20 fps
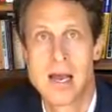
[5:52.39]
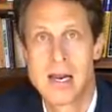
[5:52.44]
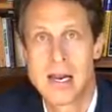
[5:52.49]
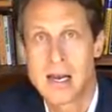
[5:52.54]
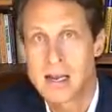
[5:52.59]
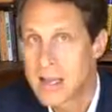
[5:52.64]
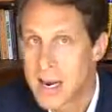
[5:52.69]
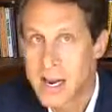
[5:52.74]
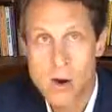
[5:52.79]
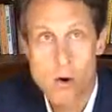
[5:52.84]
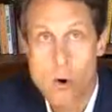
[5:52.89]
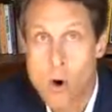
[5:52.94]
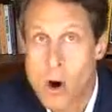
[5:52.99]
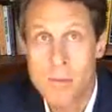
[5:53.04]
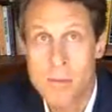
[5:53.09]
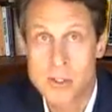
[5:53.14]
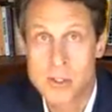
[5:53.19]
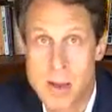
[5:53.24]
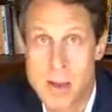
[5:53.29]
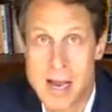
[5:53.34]
Now, getting her
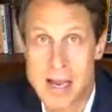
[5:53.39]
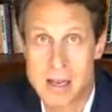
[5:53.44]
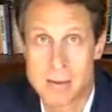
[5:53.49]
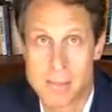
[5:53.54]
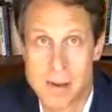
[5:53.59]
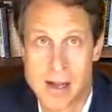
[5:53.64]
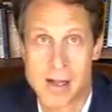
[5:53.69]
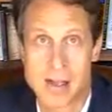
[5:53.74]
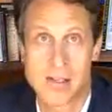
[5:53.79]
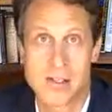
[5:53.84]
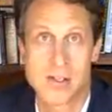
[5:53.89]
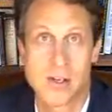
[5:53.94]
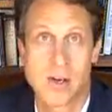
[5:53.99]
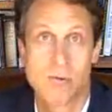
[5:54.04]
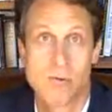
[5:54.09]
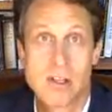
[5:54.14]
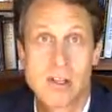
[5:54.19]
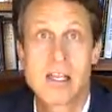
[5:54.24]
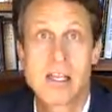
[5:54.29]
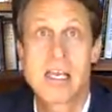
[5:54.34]
hormones back in balance
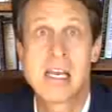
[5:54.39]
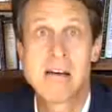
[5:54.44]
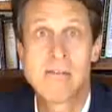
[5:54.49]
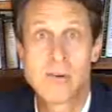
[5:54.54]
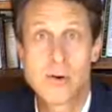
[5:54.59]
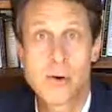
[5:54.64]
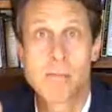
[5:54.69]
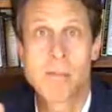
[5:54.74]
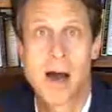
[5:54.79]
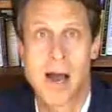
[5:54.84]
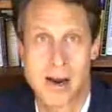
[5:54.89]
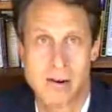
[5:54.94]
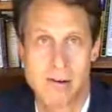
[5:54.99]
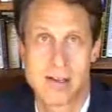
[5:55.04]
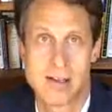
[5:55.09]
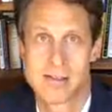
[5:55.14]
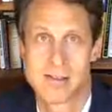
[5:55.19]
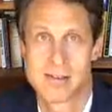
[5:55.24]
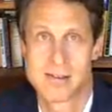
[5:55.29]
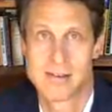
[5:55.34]
relieved her
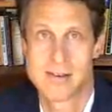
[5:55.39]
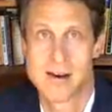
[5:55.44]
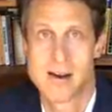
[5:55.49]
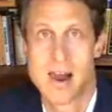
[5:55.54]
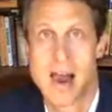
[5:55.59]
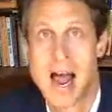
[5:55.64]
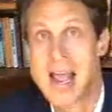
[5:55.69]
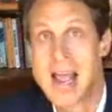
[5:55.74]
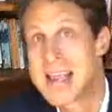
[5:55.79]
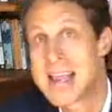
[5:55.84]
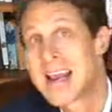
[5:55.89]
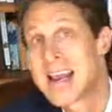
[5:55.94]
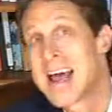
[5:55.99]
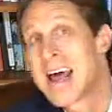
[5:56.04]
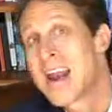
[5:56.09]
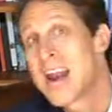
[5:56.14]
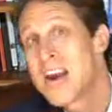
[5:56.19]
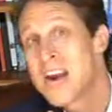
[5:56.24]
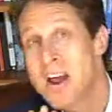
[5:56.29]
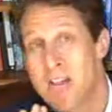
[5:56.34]
migraines. I
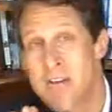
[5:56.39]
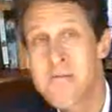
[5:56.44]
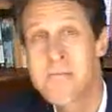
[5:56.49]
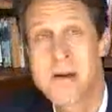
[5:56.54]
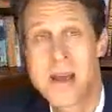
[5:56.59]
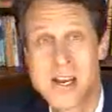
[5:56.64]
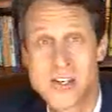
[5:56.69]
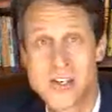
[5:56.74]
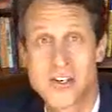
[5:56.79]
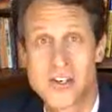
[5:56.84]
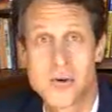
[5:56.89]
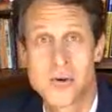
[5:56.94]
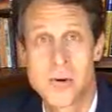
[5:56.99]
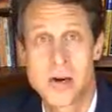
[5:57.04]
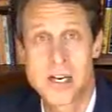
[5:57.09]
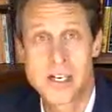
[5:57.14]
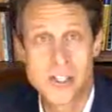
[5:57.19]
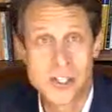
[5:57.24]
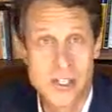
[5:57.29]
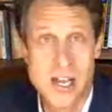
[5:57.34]
had another patient who had
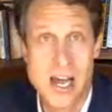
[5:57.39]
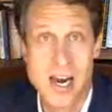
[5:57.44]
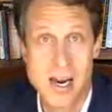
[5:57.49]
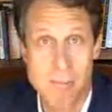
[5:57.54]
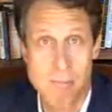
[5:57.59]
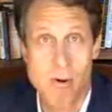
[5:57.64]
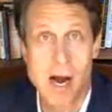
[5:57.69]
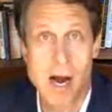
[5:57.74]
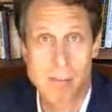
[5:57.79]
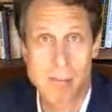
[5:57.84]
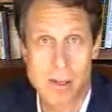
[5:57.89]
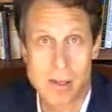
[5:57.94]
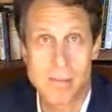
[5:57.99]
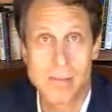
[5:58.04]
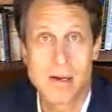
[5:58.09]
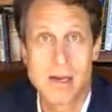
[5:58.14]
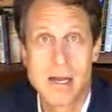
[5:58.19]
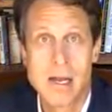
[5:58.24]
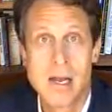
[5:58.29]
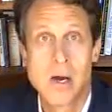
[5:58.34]
a genetic problem
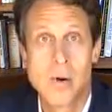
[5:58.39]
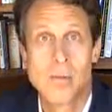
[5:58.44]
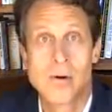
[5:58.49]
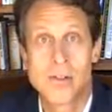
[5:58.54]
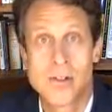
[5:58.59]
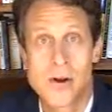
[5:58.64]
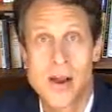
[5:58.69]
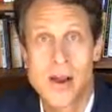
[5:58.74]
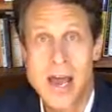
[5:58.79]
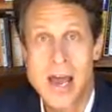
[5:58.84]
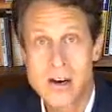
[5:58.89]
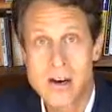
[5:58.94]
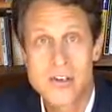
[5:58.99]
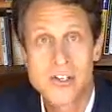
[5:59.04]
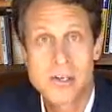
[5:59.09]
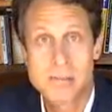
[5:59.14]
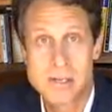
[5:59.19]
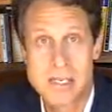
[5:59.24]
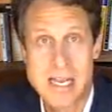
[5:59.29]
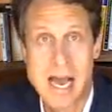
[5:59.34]
with their
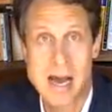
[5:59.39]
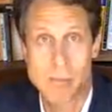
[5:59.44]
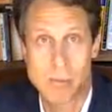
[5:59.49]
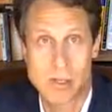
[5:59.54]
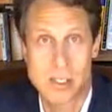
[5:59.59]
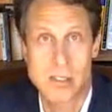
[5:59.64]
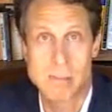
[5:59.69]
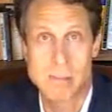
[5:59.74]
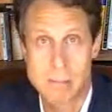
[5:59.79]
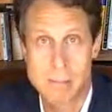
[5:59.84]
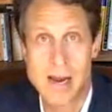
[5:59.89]
energy metabolism and